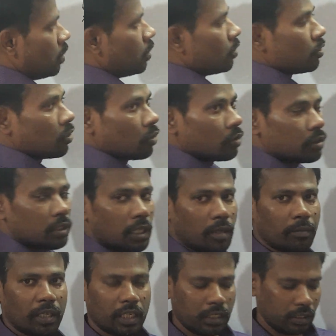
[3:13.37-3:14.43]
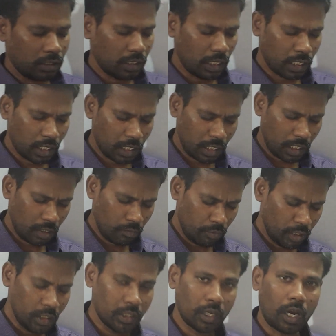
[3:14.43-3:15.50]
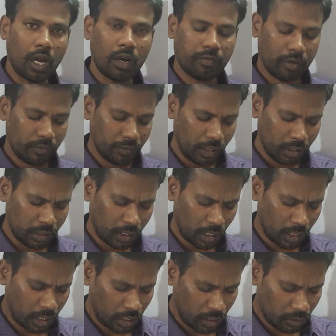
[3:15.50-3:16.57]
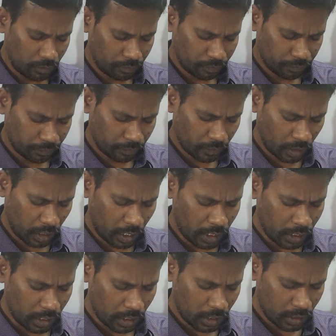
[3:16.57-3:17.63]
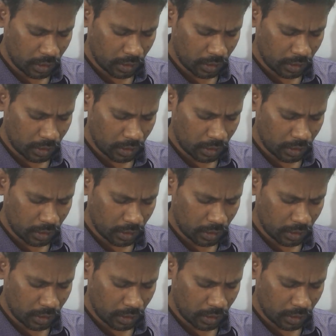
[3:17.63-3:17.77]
So semicircle means half of the circle, right?